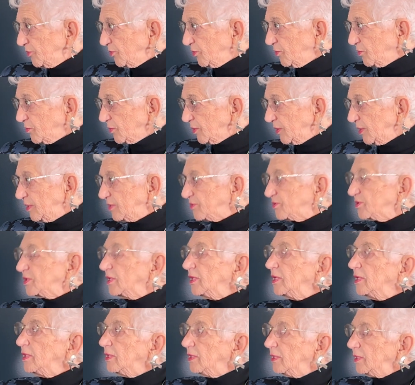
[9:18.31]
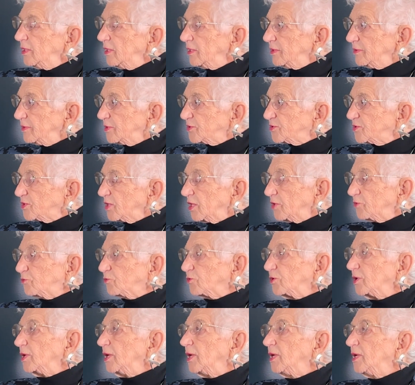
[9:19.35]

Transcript: degrees in this country.